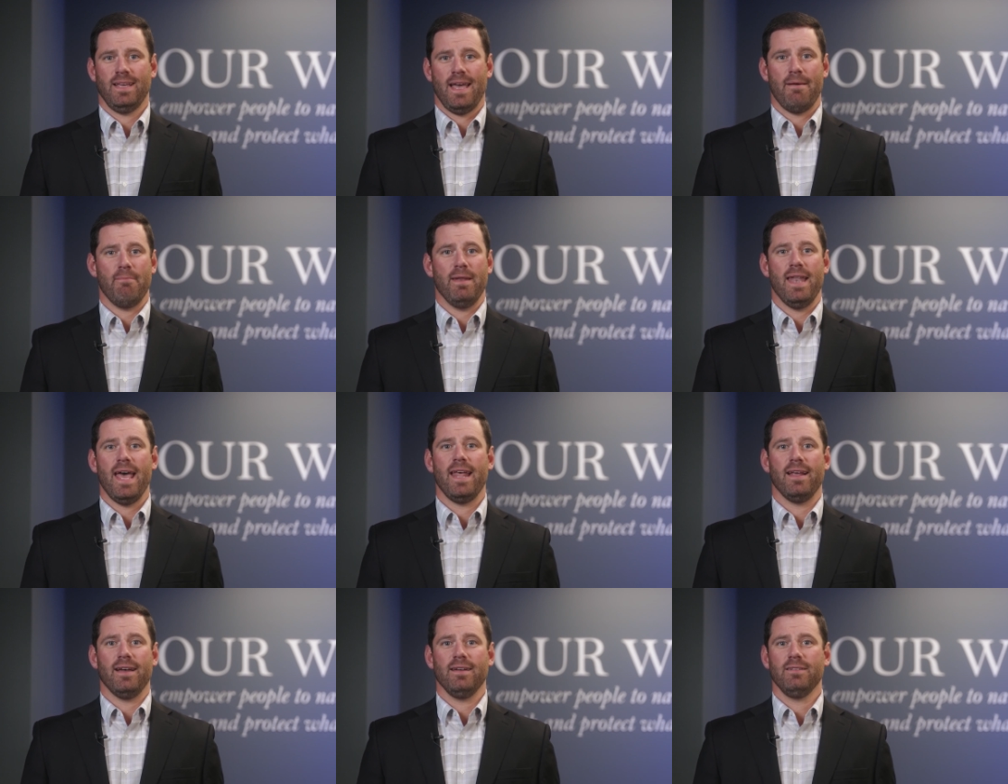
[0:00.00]
At
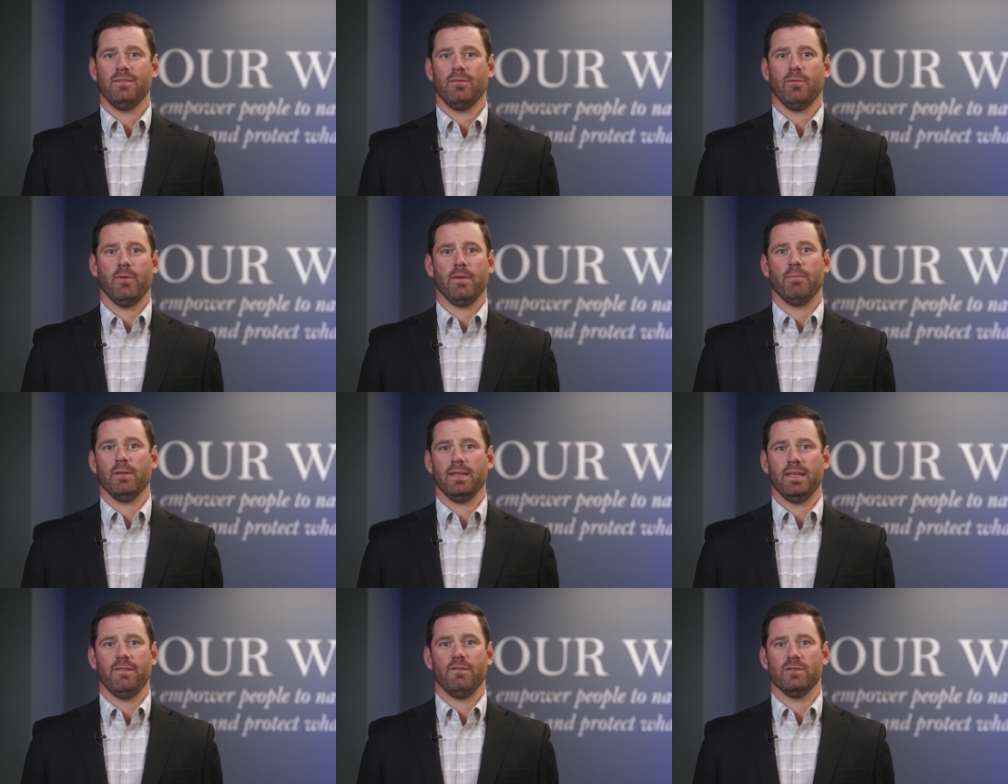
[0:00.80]
Moneta, we
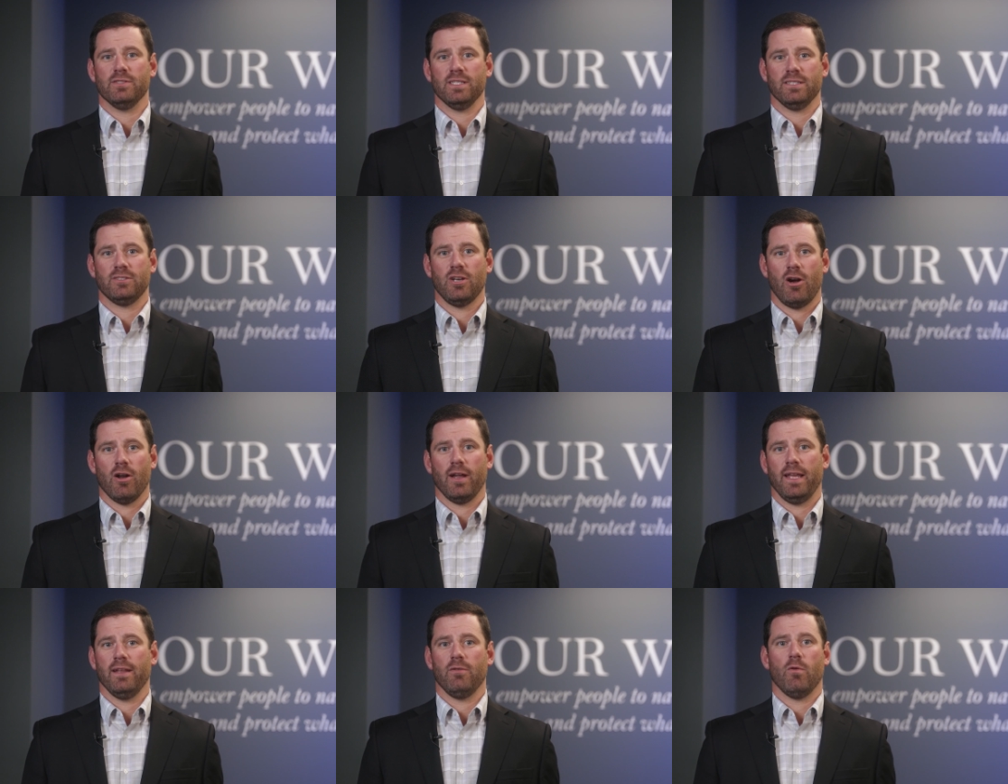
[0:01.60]
believe using
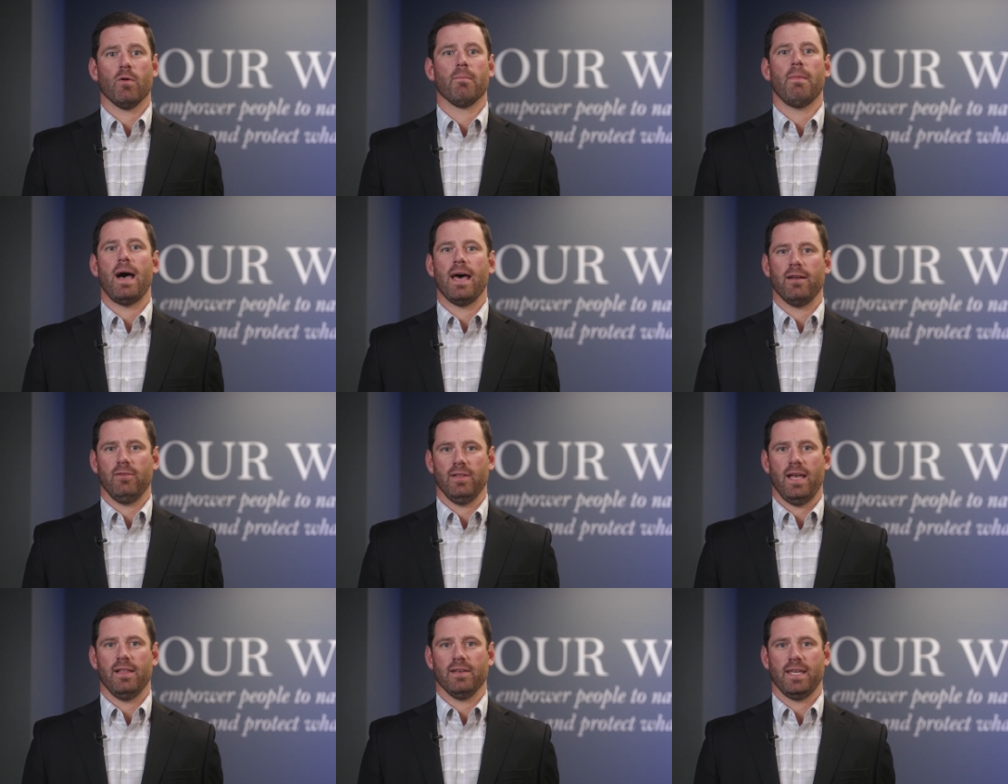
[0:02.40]
target or model
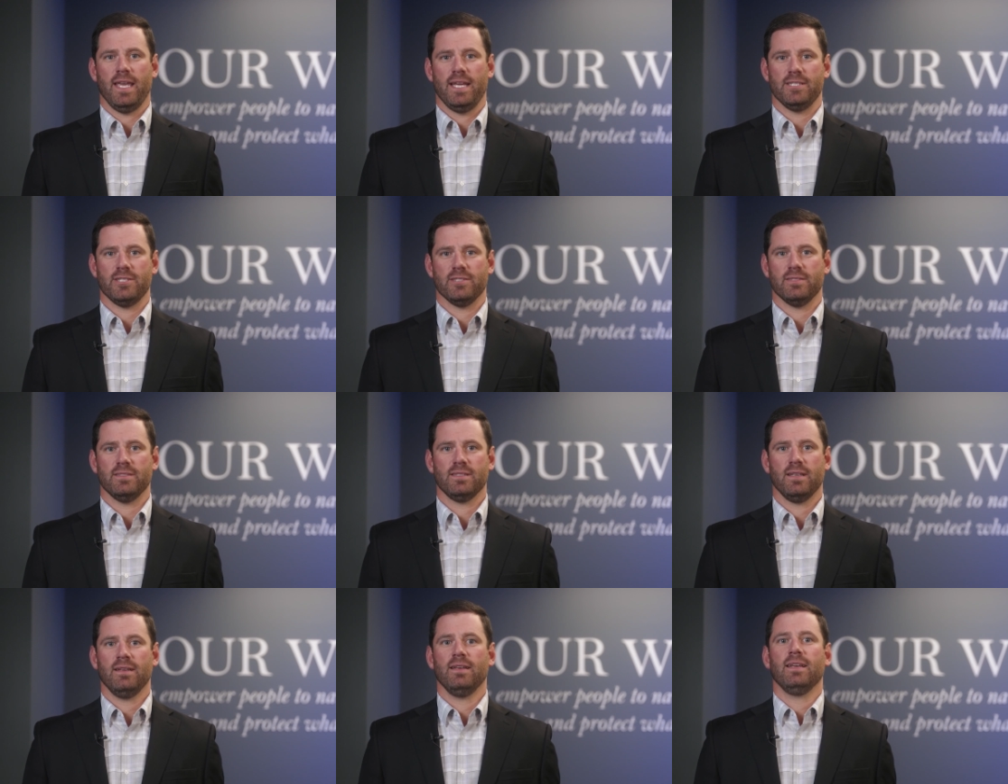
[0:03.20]
allocations